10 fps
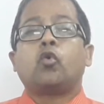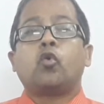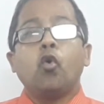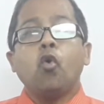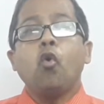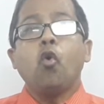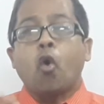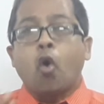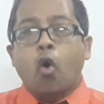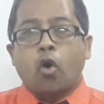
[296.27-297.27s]

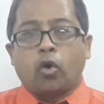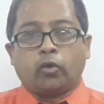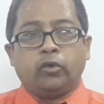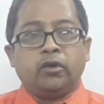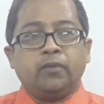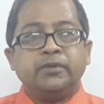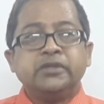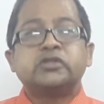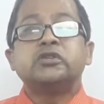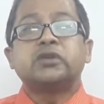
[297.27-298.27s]
Go on
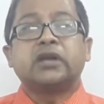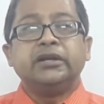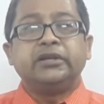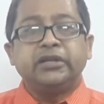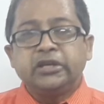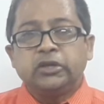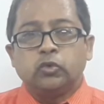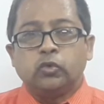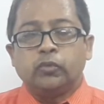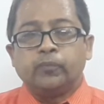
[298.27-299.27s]
means to
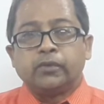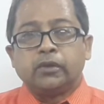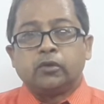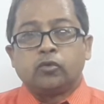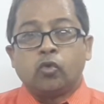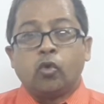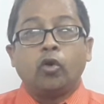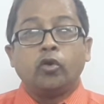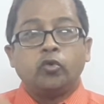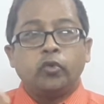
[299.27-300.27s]
continue,
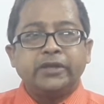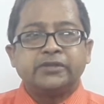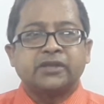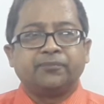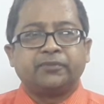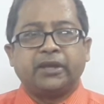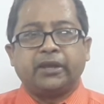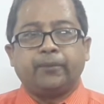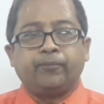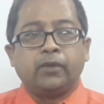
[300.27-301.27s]
go on doing
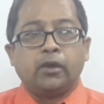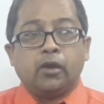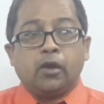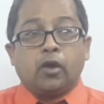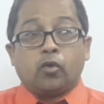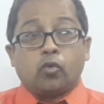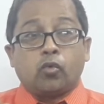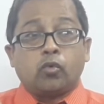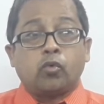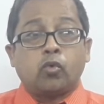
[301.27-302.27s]
something.
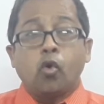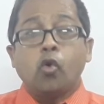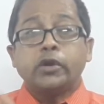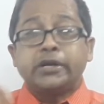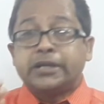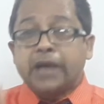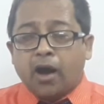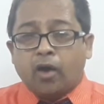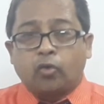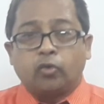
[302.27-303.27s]
Go
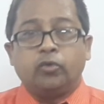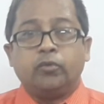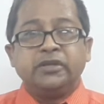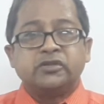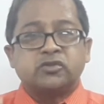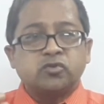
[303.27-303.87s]
down means